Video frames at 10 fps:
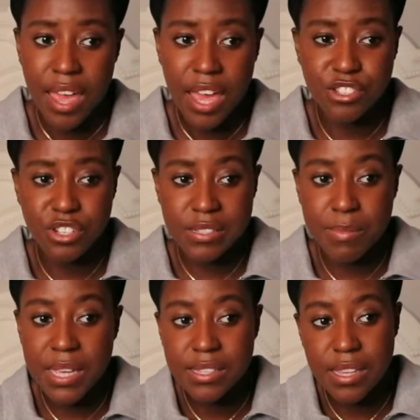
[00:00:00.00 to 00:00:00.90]
It just
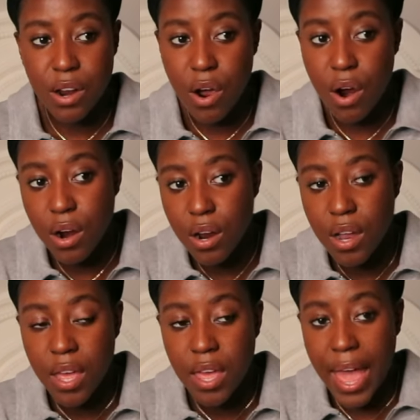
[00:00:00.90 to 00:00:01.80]
means that our
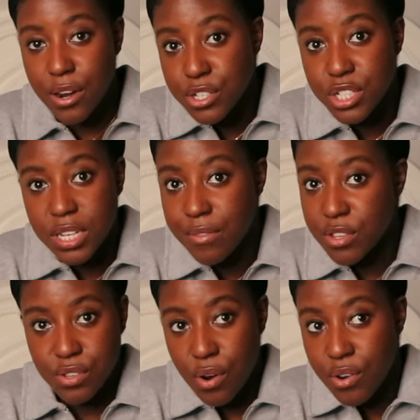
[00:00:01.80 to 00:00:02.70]
energy
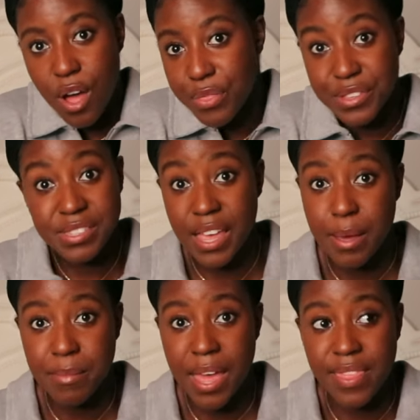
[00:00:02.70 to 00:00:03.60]
levels are not the
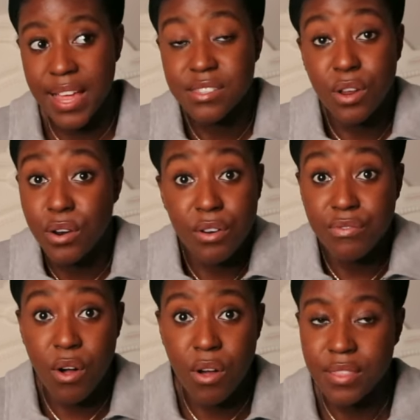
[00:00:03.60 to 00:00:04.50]
same, and that's not our
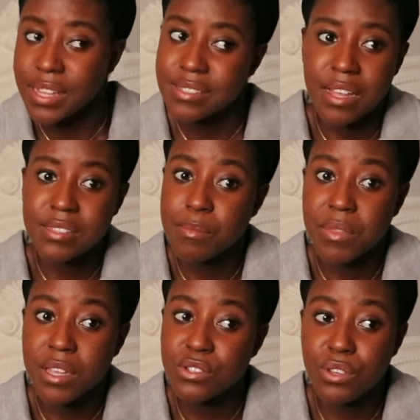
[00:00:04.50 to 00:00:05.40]
fault, and that's not
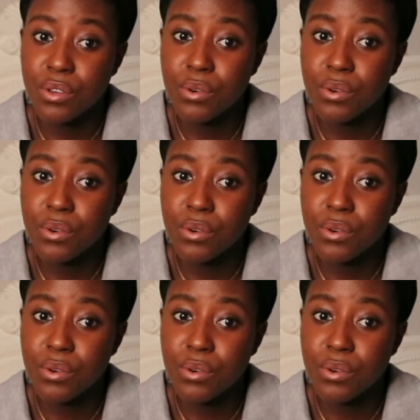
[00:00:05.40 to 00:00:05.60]
something to,